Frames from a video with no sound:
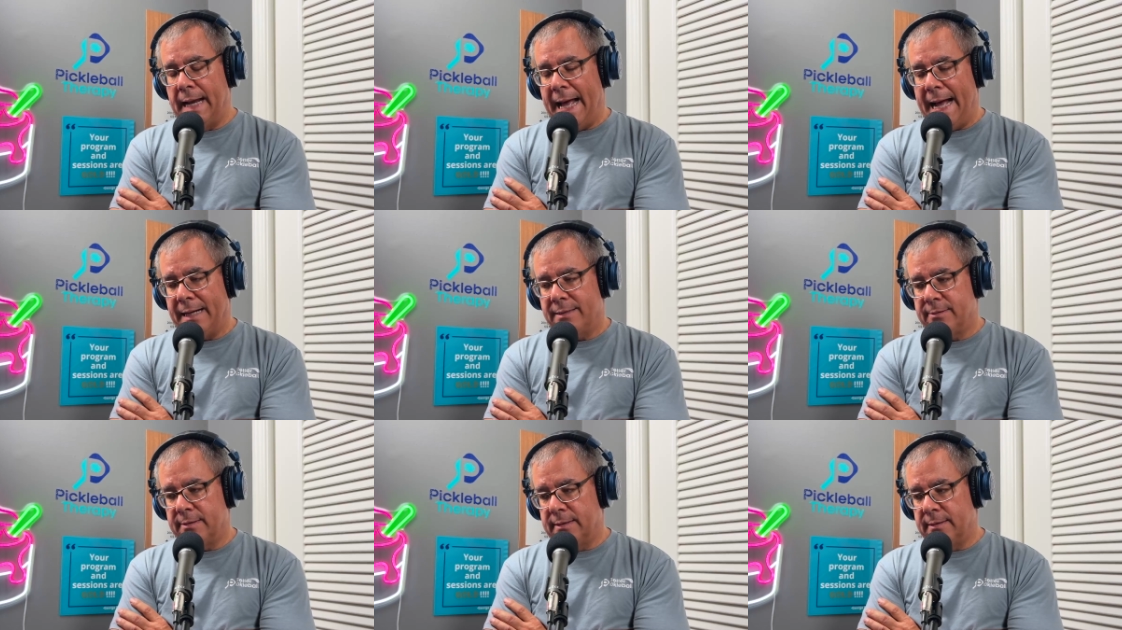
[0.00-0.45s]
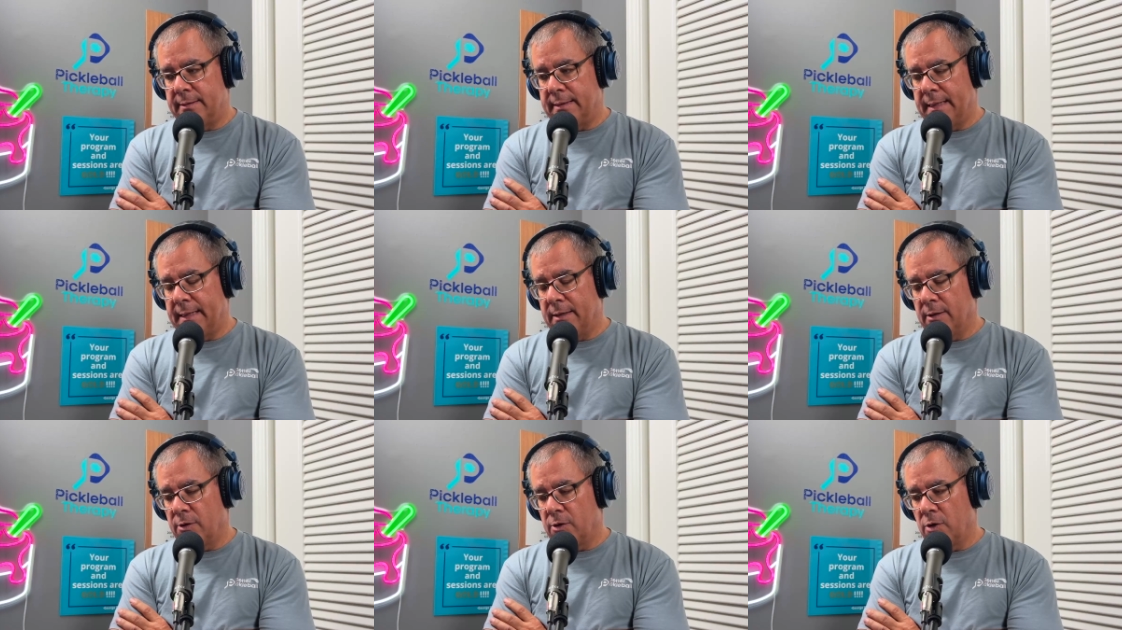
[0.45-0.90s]
accident that
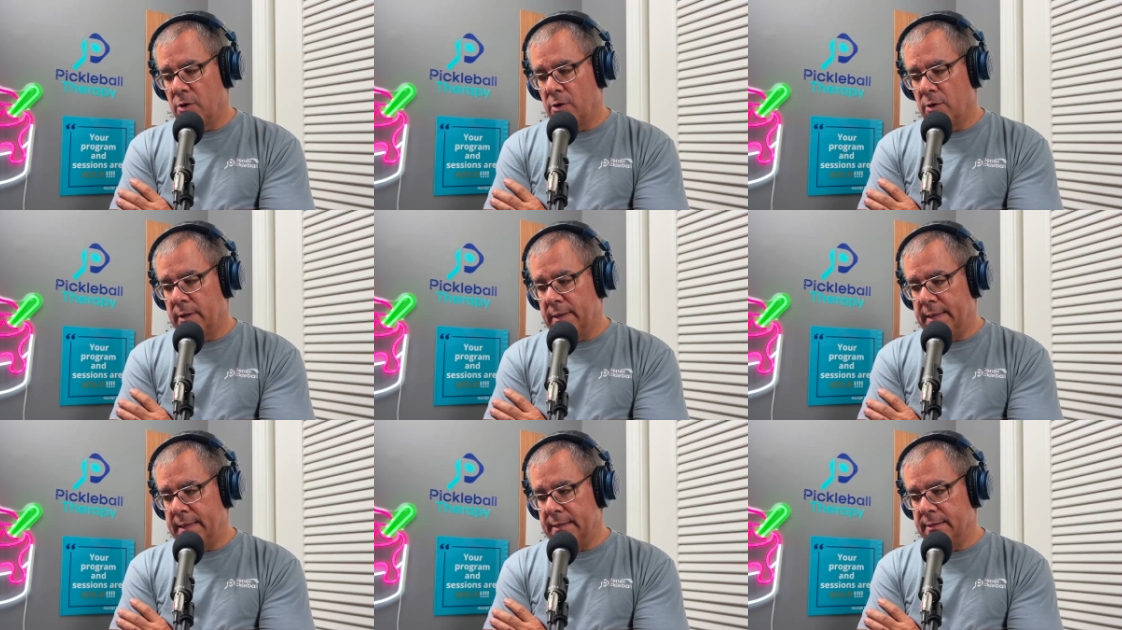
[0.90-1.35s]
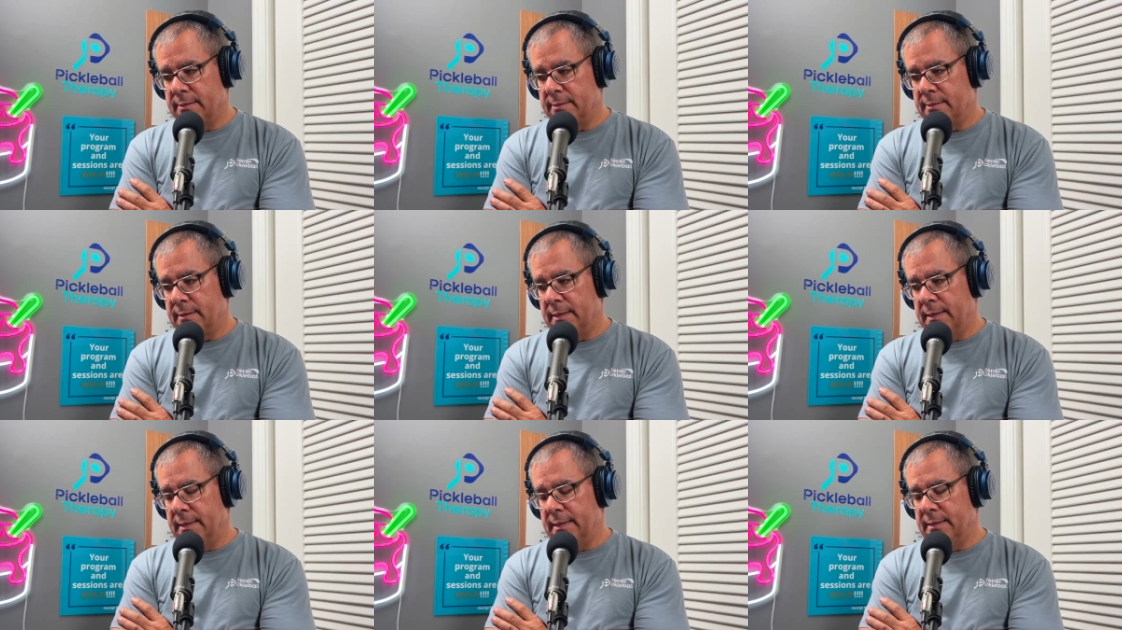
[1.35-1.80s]
had occurred in
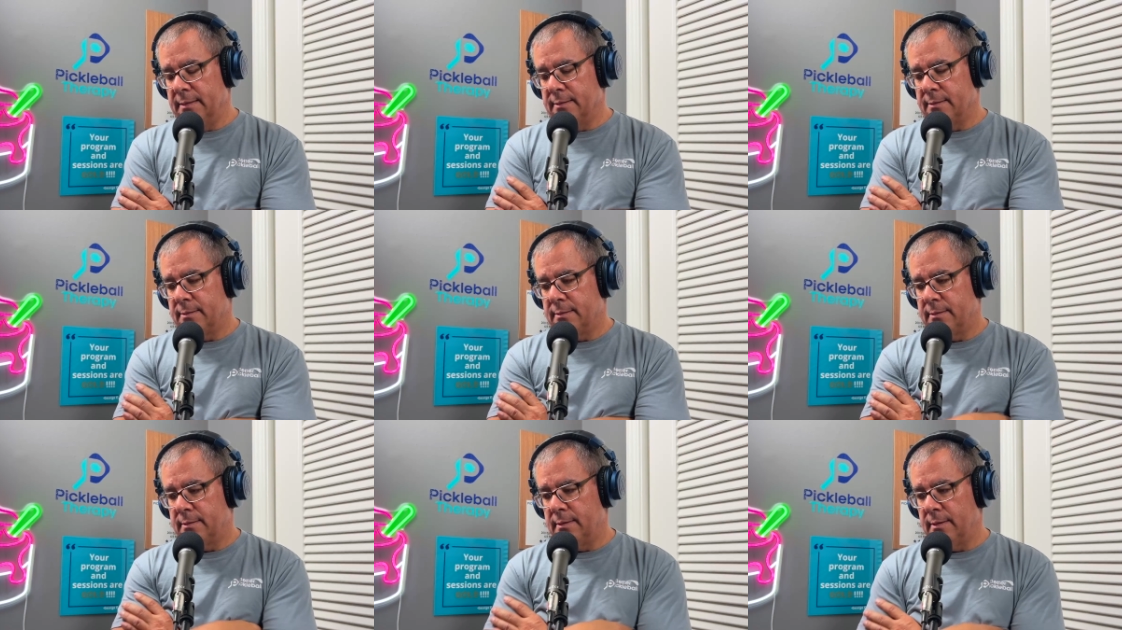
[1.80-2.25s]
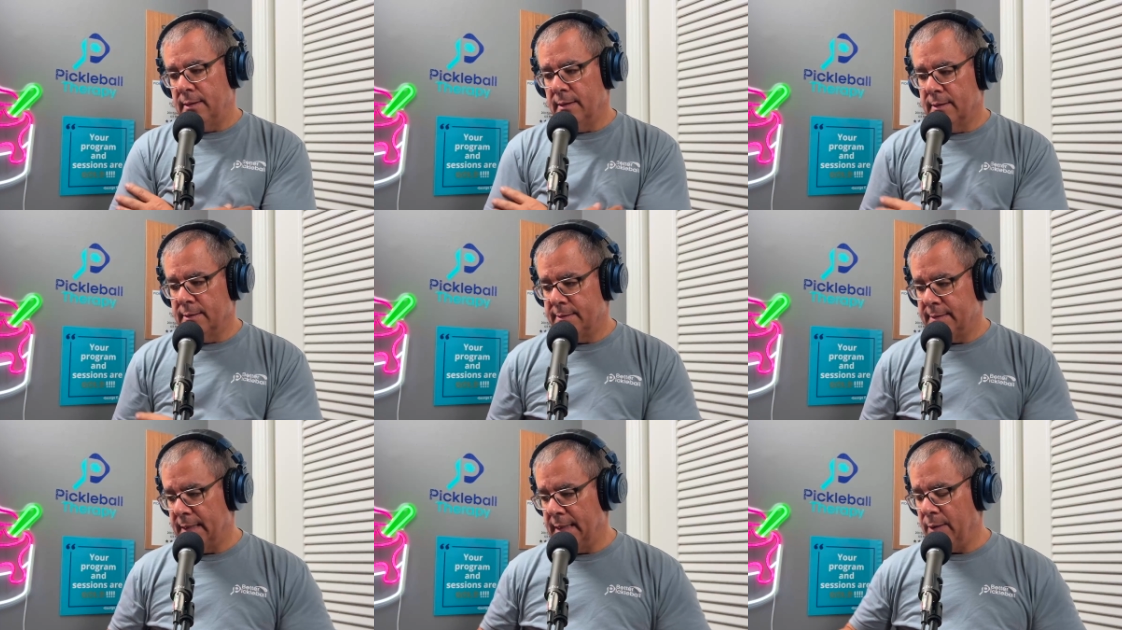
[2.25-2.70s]
his
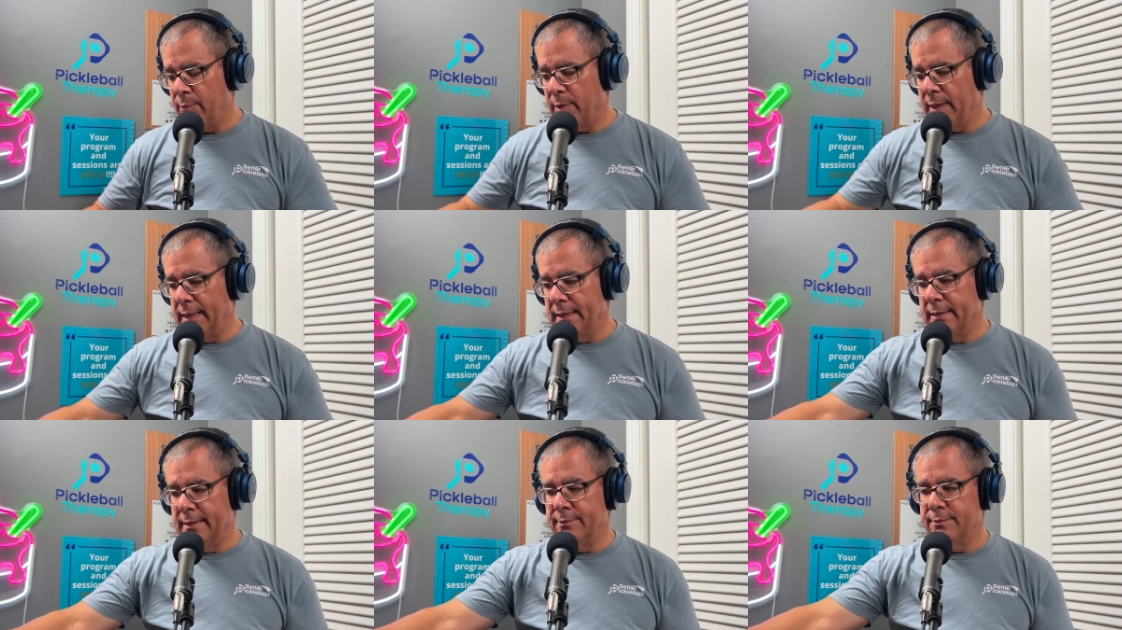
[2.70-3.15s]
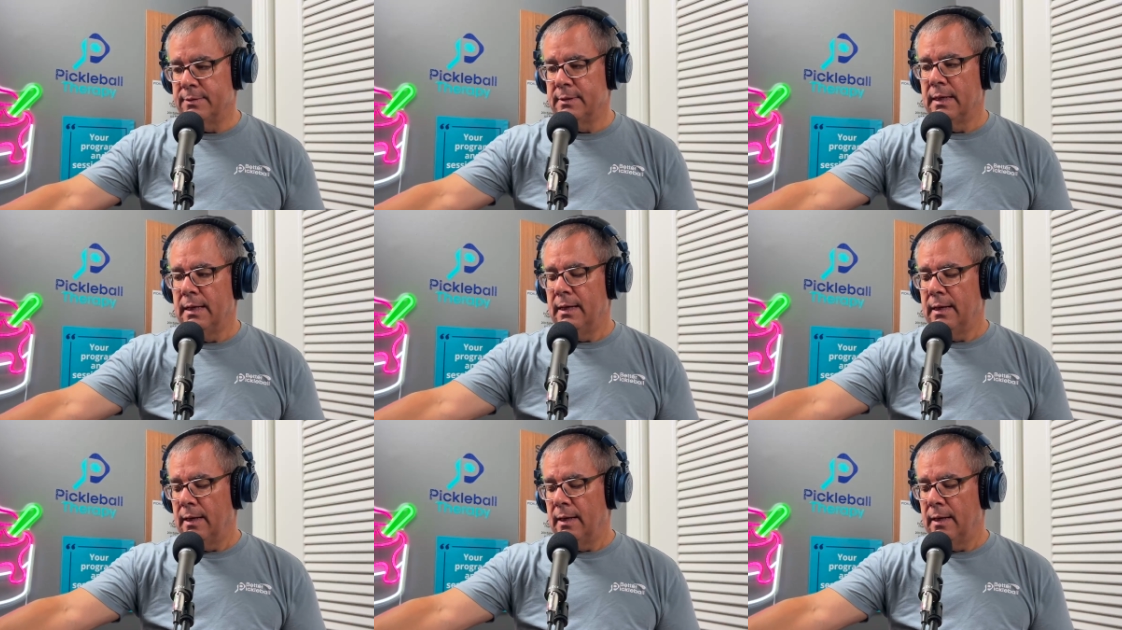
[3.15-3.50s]
city where he lives,